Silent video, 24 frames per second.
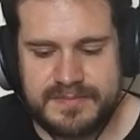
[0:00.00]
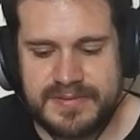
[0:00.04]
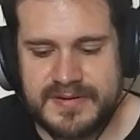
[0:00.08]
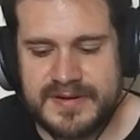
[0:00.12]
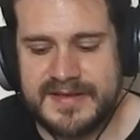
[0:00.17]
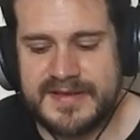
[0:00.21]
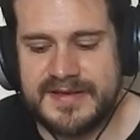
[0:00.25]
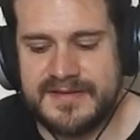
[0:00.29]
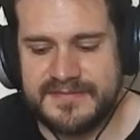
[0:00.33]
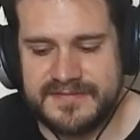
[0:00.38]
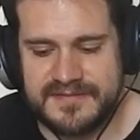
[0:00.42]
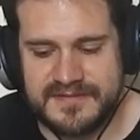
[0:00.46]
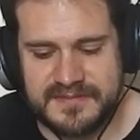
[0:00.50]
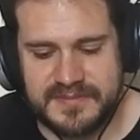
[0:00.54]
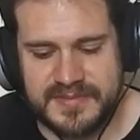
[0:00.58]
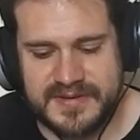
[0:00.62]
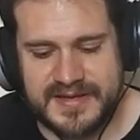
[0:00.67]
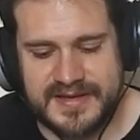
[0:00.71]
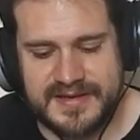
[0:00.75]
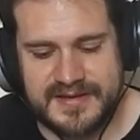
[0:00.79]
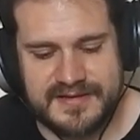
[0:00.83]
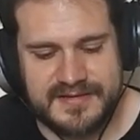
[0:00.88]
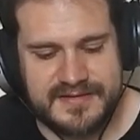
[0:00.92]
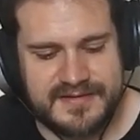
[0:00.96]
play for a
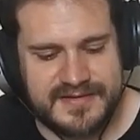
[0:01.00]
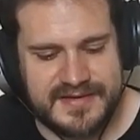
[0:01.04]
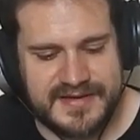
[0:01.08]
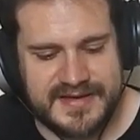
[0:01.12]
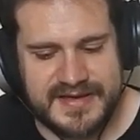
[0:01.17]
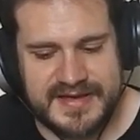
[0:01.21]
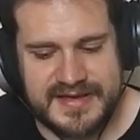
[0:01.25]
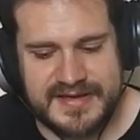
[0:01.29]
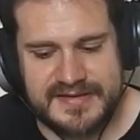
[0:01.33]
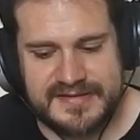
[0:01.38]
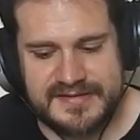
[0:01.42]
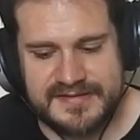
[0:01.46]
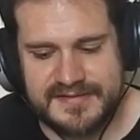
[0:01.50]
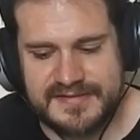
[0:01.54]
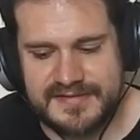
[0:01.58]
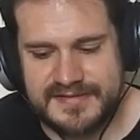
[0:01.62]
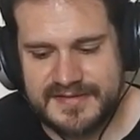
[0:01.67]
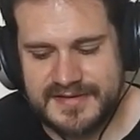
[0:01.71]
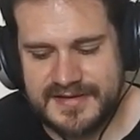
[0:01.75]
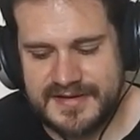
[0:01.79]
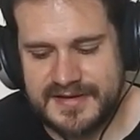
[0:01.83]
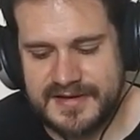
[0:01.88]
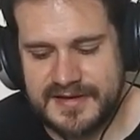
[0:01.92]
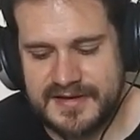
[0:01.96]
bit, and
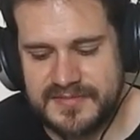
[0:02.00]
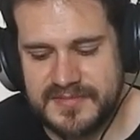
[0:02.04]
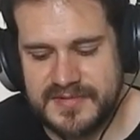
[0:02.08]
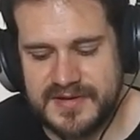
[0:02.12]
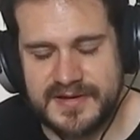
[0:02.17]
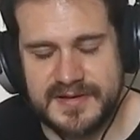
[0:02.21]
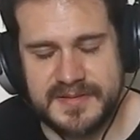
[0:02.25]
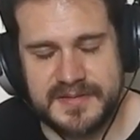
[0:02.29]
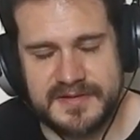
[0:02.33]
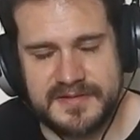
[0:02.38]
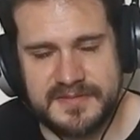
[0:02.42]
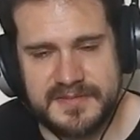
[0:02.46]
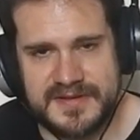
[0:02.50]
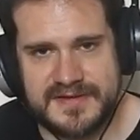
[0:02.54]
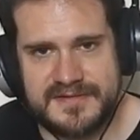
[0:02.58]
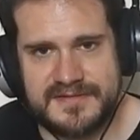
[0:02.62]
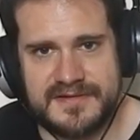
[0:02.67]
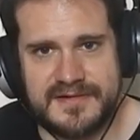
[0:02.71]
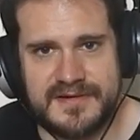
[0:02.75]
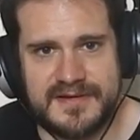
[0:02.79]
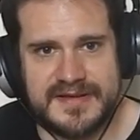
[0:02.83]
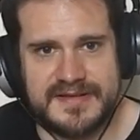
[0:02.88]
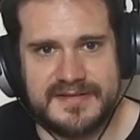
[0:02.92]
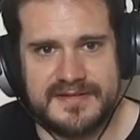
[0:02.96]
I'm going to be
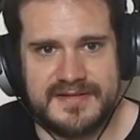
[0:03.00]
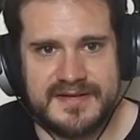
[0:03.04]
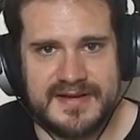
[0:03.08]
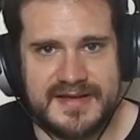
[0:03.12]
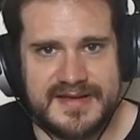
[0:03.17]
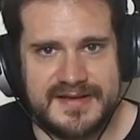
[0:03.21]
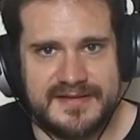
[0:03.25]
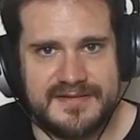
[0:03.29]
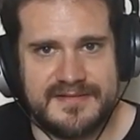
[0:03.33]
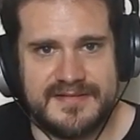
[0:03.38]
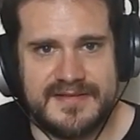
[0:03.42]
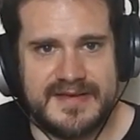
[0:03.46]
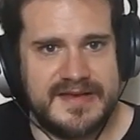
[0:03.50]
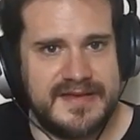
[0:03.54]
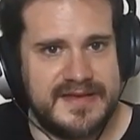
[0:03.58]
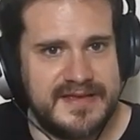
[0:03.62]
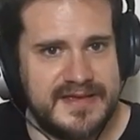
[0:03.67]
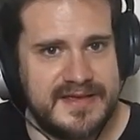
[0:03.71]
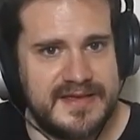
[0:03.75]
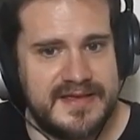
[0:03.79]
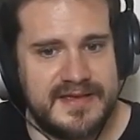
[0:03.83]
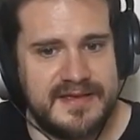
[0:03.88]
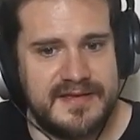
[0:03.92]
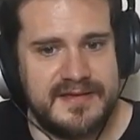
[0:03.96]
trying to land on that
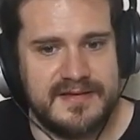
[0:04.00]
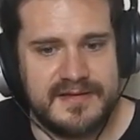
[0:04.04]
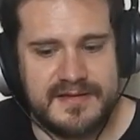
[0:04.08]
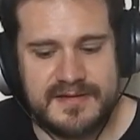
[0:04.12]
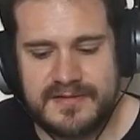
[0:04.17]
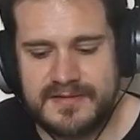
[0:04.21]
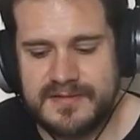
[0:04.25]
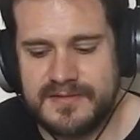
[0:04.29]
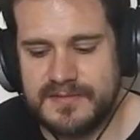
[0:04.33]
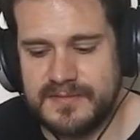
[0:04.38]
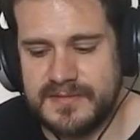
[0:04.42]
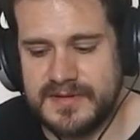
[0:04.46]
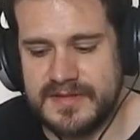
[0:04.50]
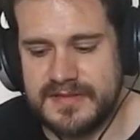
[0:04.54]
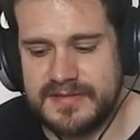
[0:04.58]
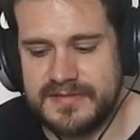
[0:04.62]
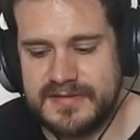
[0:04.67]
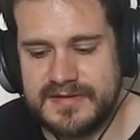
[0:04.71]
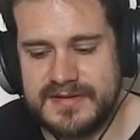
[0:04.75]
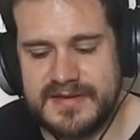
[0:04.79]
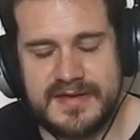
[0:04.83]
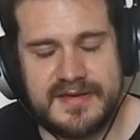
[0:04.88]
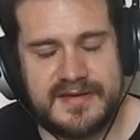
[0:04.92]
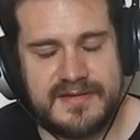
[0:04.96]
E
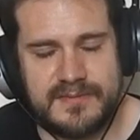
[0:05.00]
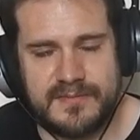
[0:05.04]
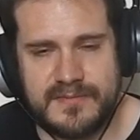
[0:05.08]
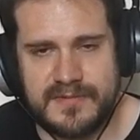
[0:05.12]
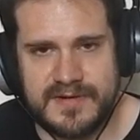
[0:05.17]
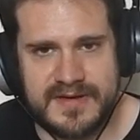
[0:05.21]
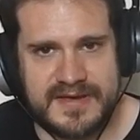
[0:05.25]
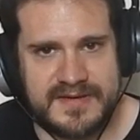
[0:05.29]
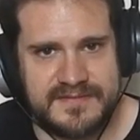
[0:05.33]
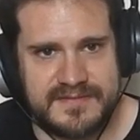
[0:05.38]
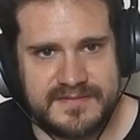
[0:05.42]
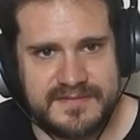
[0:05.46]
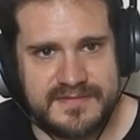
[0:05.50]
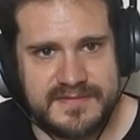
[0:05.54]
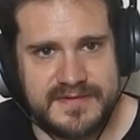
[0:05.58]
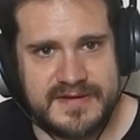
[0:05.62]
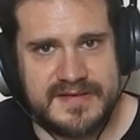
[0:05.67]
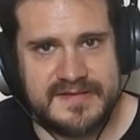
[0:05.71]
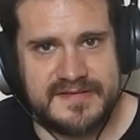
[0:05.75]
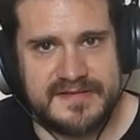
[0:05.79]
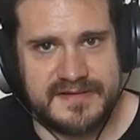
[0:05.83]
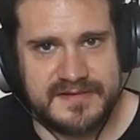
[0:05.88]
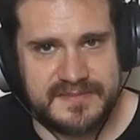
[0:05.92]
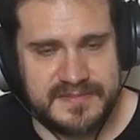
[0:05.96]
with whatever
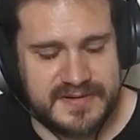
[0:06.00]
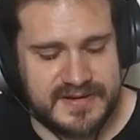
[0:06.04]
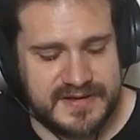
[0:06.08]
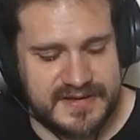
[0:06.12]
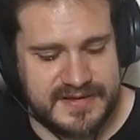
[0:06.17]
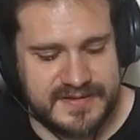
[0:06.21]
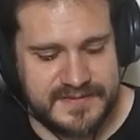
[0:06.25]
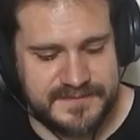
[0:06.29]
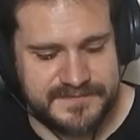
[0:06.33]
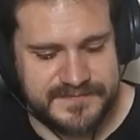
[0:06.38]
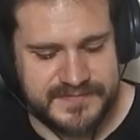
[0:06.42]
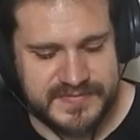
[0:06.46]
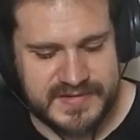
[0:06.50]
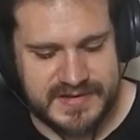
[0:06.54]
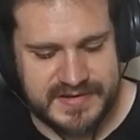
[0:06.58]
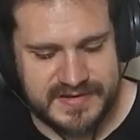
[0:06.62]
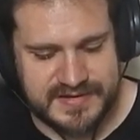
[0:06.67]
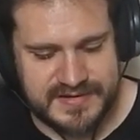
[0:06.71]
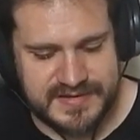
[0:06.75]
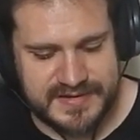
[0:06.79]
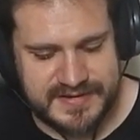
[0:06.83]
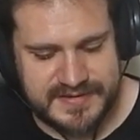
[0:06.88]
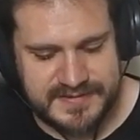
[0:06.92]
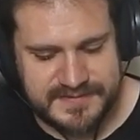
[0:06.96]
phrase I play.
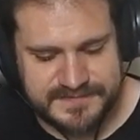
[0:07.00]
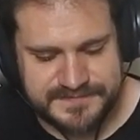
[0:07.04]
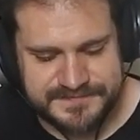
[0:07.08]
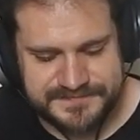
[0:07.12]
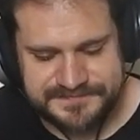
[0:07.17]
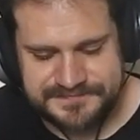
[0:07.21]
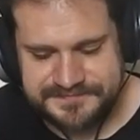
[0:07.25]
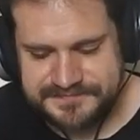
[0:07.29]
Okay?